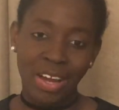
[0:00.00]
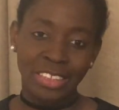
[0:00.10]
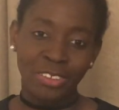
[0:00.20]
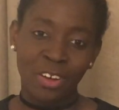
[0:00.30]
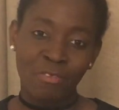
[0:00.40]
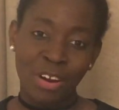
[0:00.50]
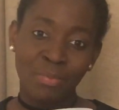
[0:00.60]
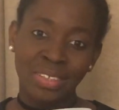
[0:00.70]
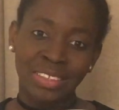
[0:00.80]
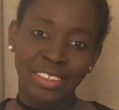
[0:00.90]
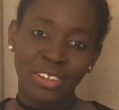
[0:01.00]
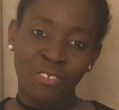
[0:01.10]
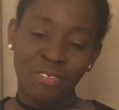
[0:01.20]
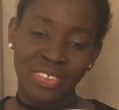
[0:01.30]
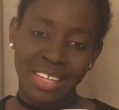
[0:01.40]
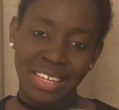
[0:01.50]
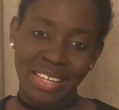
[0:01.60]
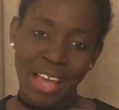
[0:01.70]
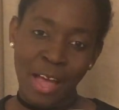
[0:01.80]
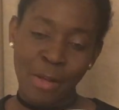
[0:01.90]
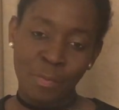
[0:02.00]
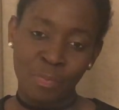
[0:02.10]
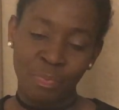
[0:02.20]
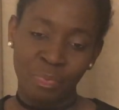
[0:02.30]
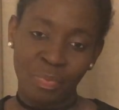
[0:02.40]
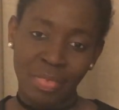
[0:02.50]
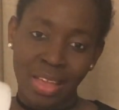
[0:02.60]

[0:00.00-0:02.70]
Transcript: but it's got remnants of the um,